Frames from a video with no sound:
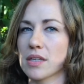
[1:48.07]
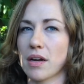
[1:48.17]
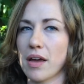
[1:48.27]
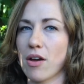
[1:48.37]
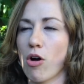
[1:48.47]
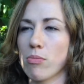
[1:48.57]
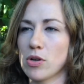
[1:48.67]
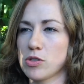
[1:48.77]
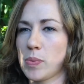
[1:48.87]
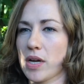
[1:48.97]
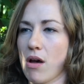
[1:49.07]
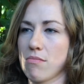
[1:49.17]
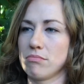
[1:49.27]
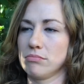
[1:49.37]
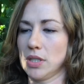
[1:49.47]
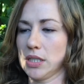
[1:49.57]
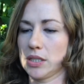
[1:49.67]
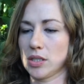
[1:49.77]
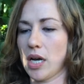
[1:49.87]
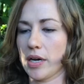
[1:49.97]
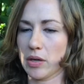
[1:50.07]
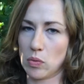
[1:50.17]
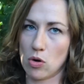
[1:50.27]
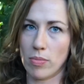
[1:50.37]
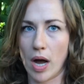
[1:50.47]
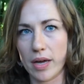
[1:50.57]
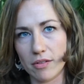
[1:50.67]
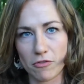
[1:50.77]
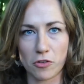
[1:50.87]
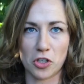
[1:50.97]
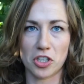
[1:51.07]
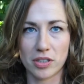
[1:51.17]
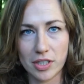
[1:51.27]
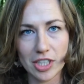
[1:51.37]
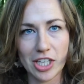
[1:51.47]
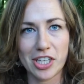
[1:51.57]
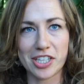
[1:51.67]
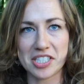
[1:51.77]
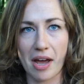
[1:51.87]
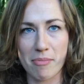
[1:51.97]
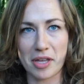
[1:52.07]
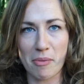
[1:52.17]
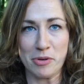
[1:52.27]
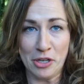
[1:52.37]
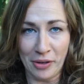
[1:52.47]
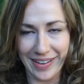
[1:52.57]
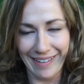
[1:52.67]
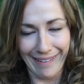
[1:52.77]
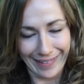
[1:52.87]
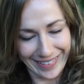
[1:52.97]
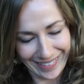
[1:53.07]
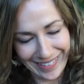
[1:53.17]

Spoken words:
and I almost become a little cutting robot for the time that I'm doing it.